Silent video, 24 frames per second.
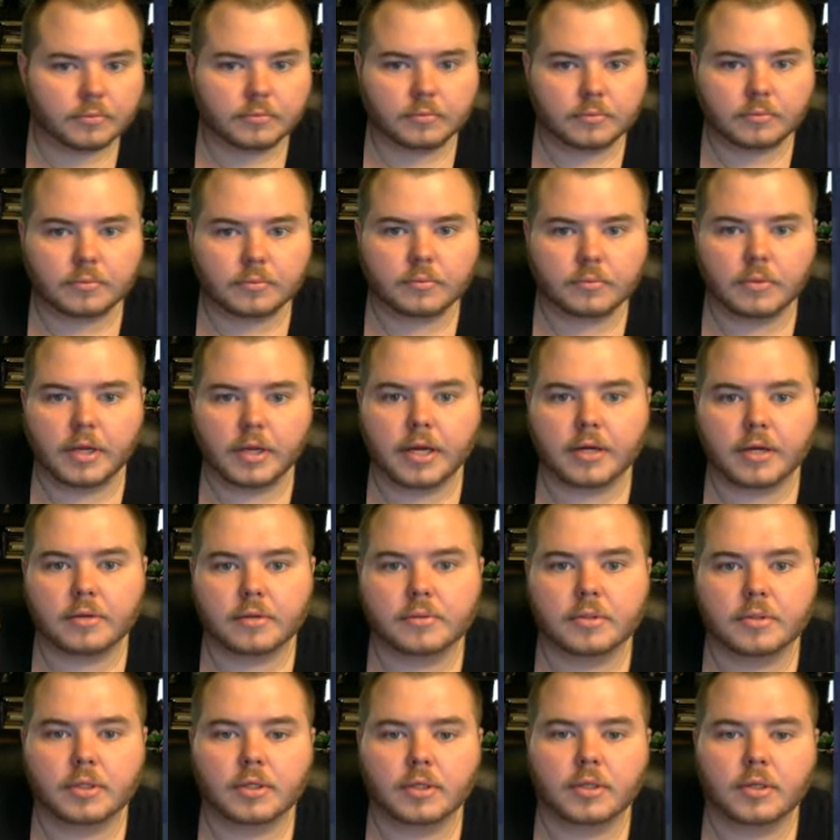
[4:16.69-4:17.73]
Now,
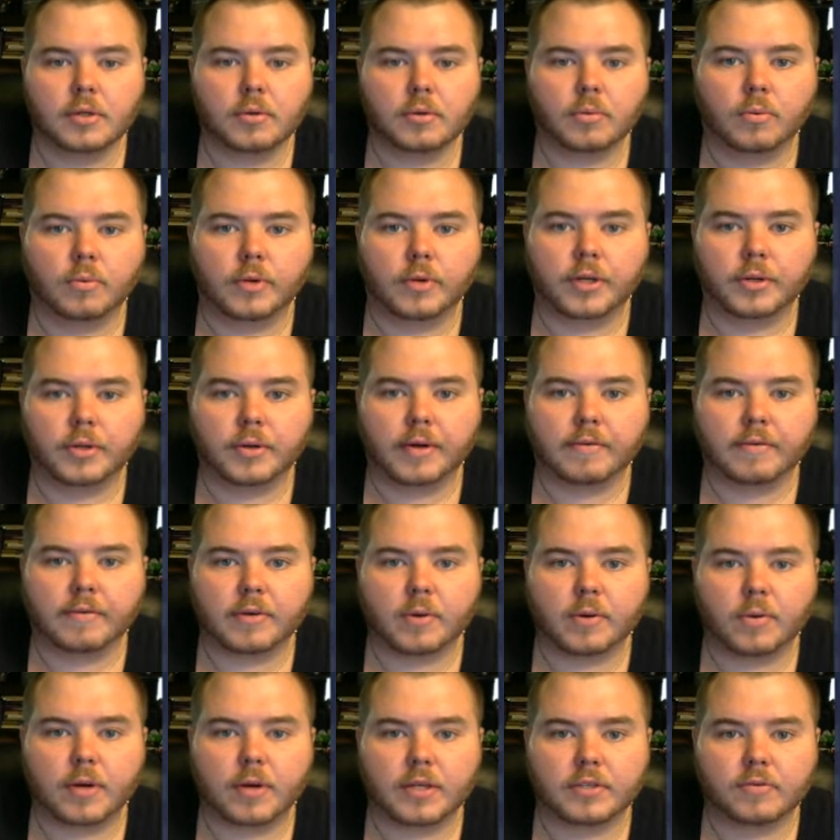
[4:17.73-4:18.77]
we do have a
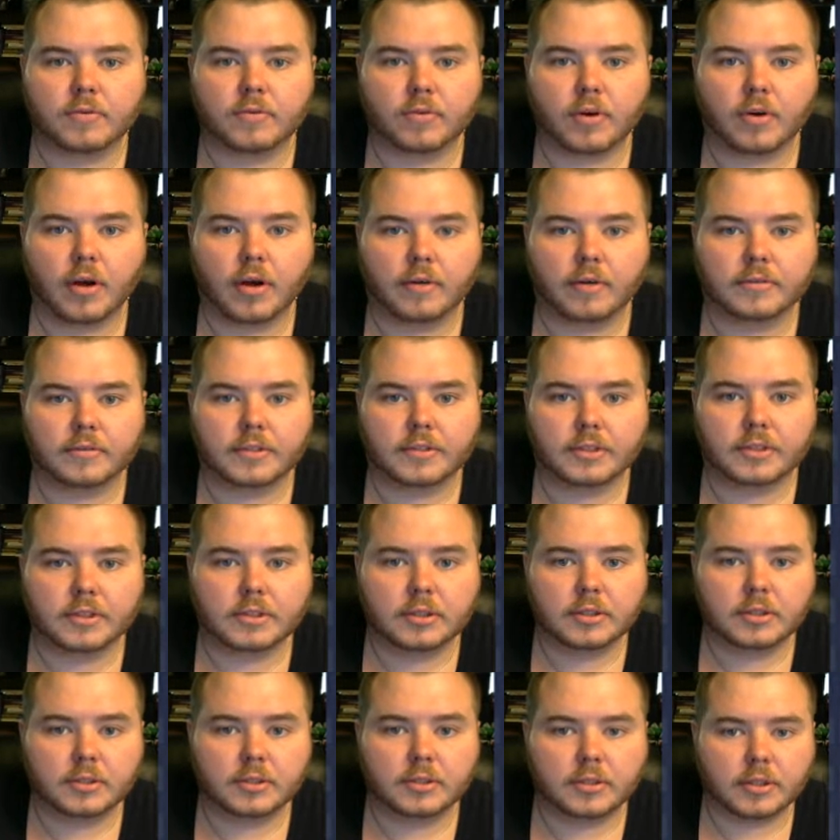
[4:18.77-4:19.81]
quest for offices,
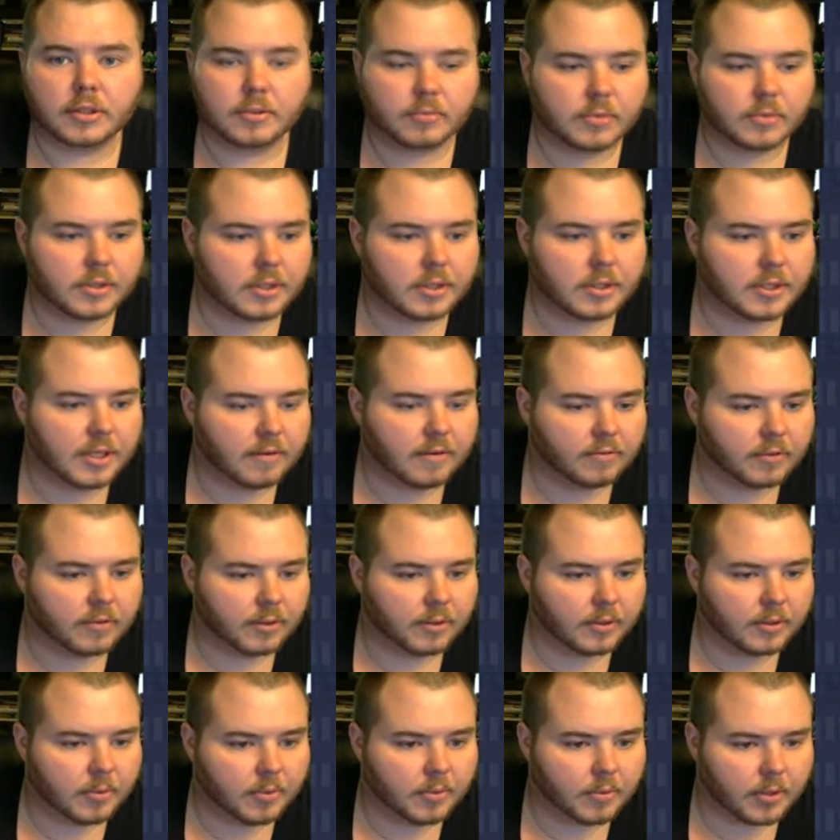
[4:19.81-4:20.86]
so that's definitely
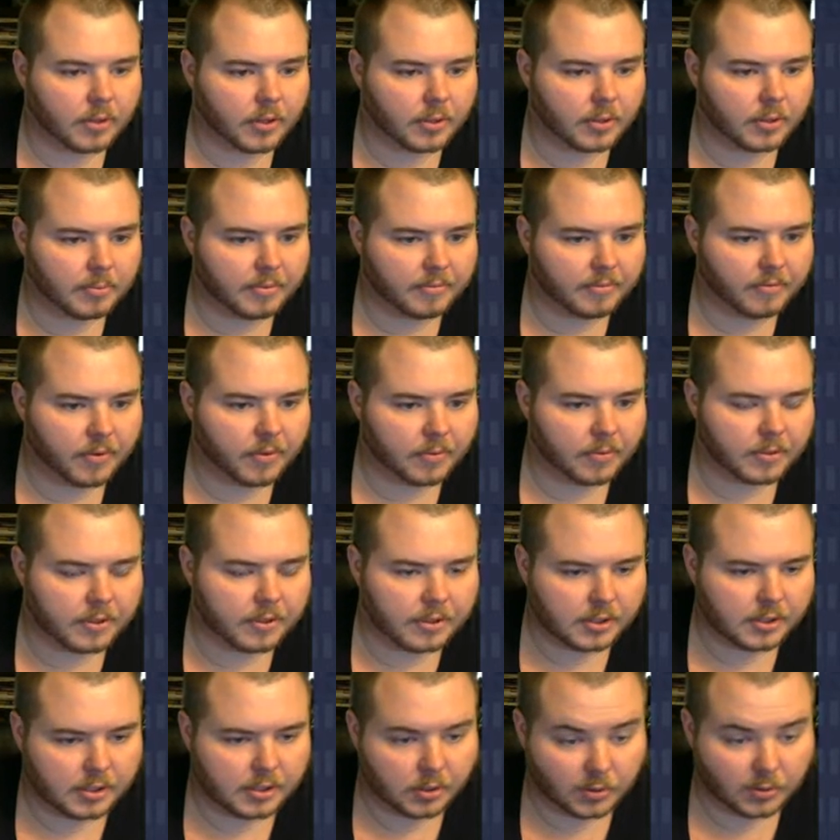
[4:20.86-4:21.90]
what we're going to be
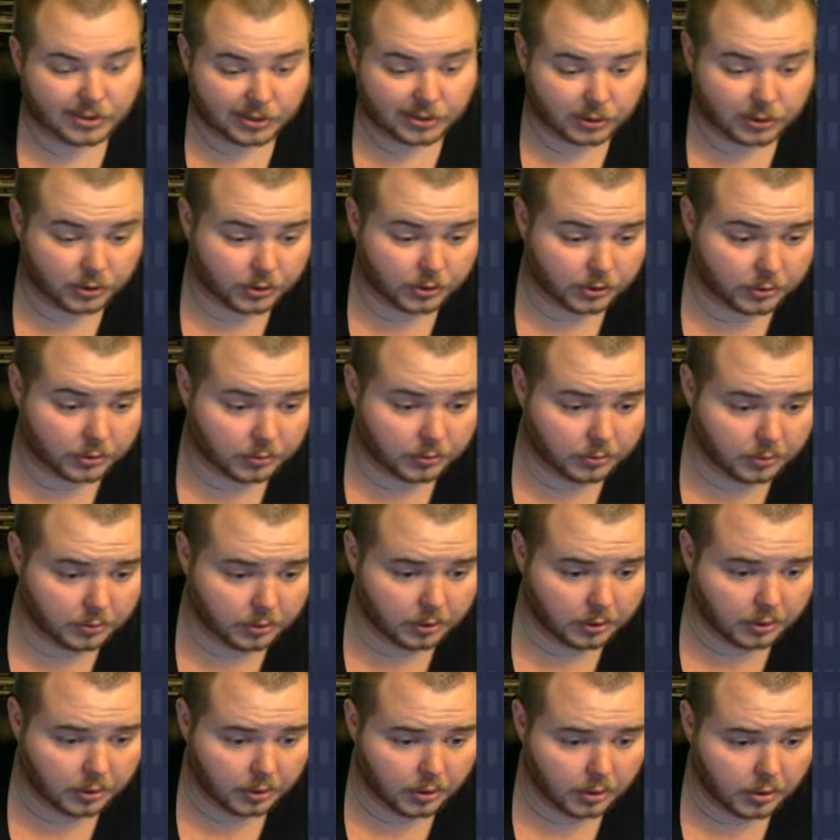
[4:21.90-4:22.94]
focusing on soon.
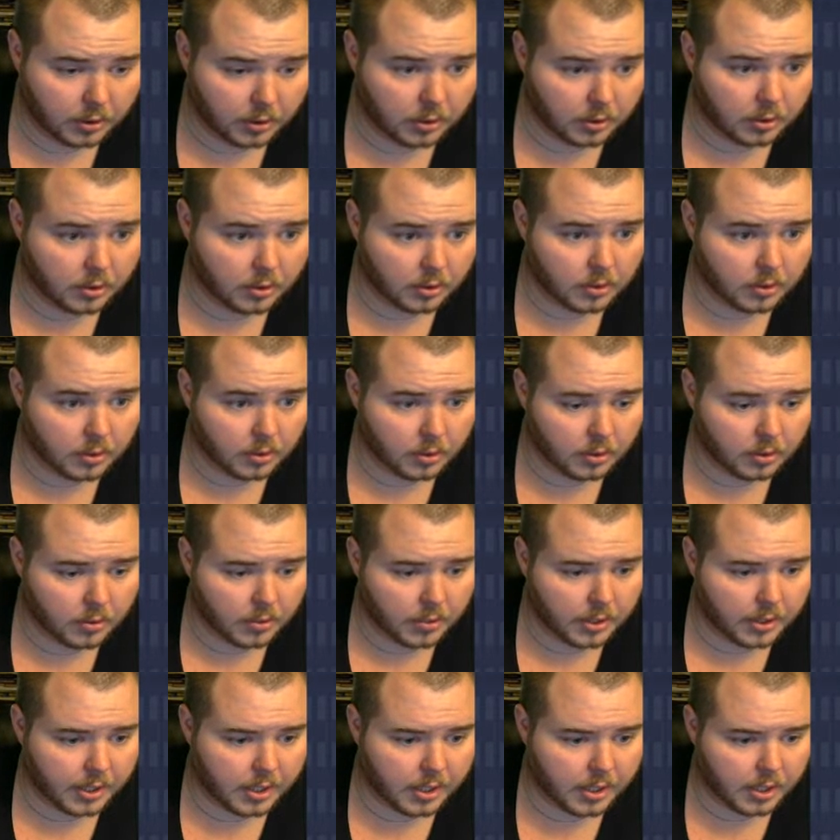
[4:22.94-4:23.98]
I'm
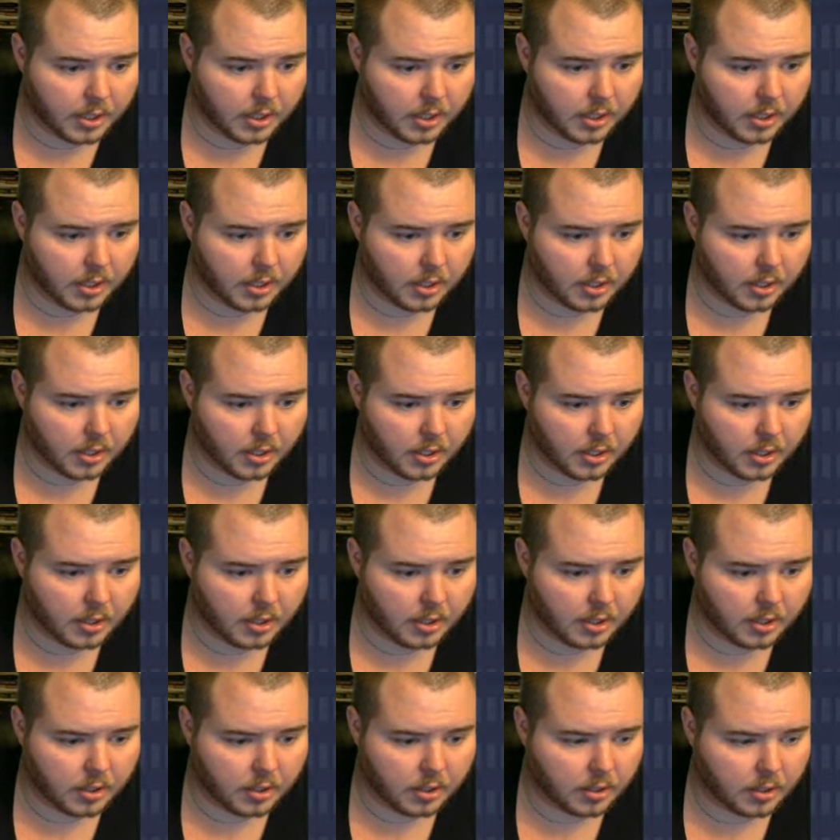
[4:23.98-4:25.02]
going ahead
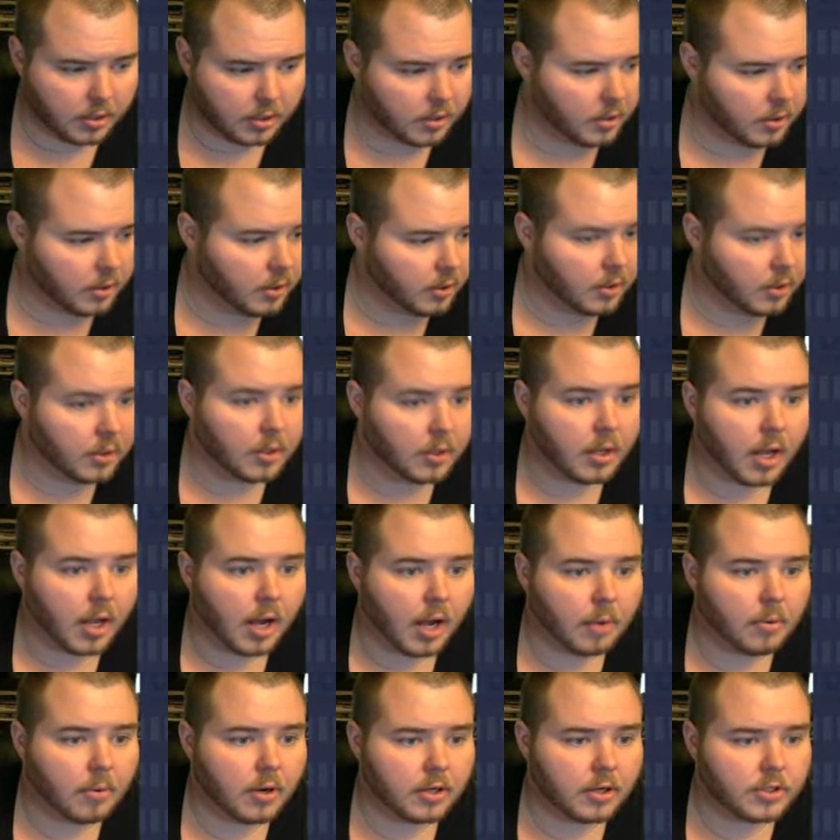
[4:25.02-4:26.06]
and
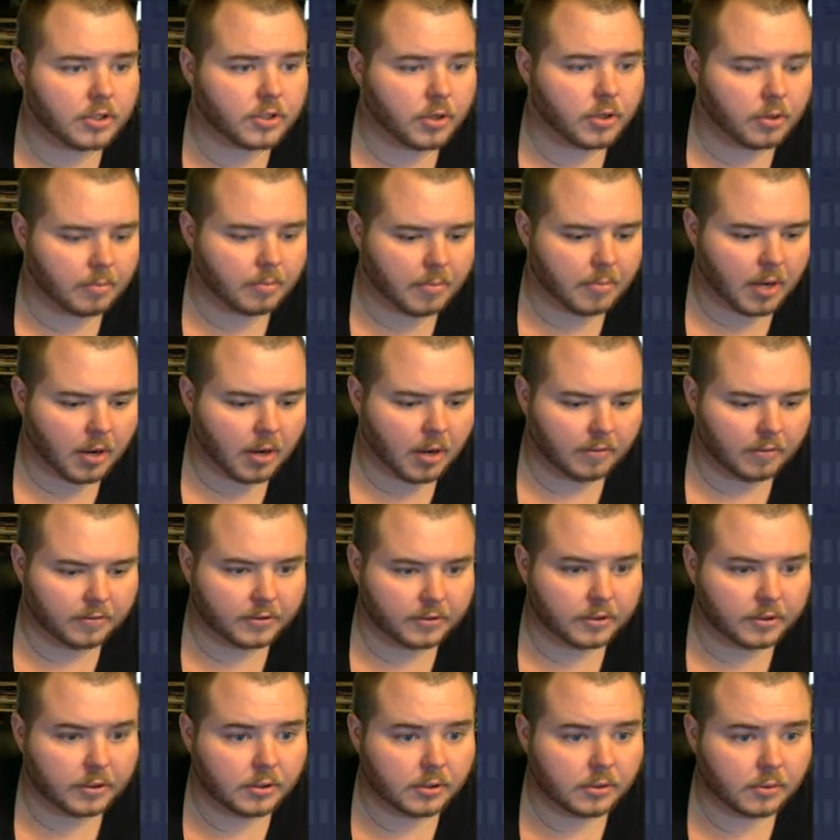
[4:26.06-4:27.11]
I'm going to start my
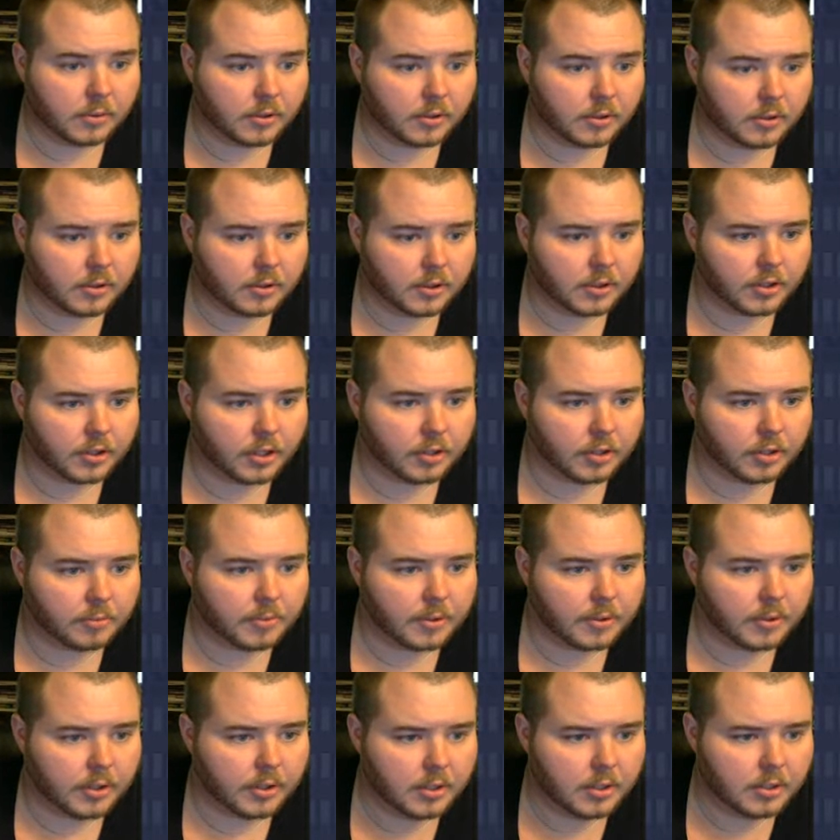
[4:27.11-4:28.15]
offices on the third
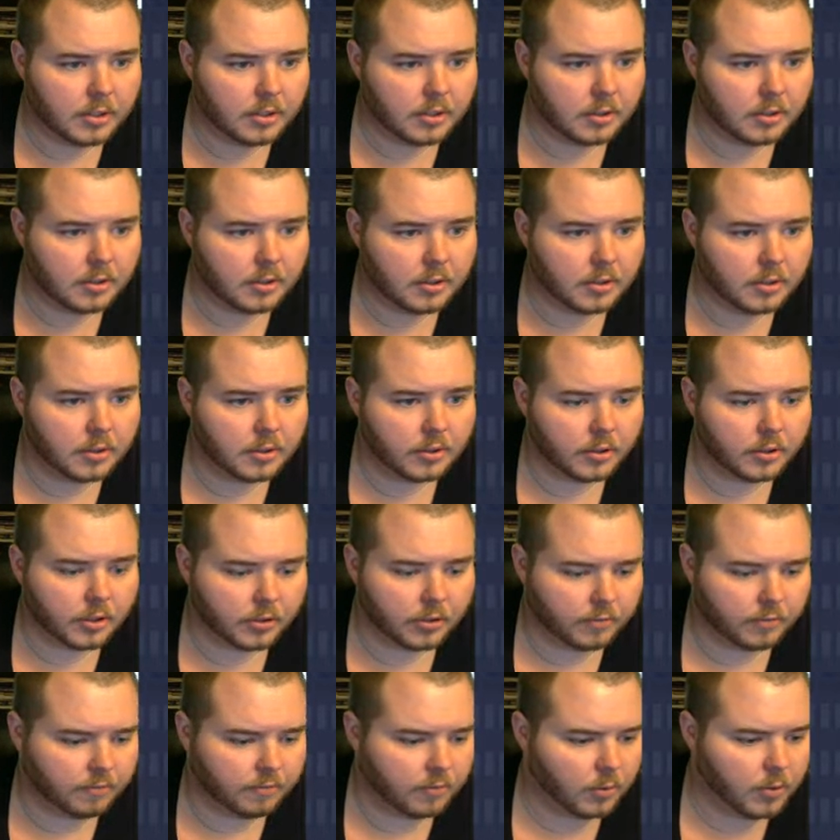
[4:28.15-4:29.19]

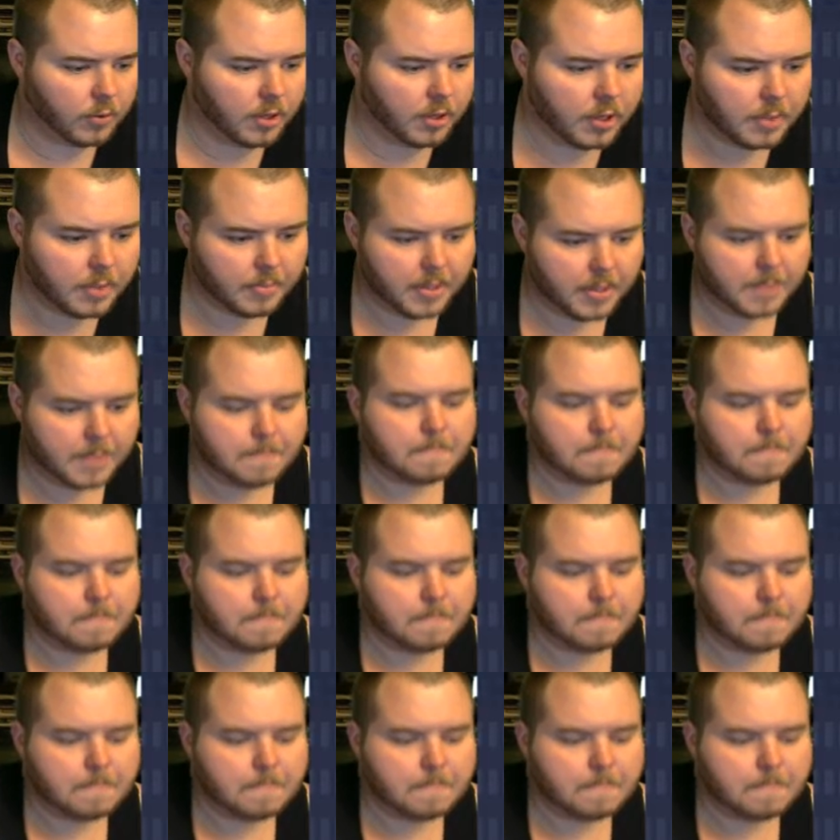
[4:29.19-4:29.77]
floor, I mean.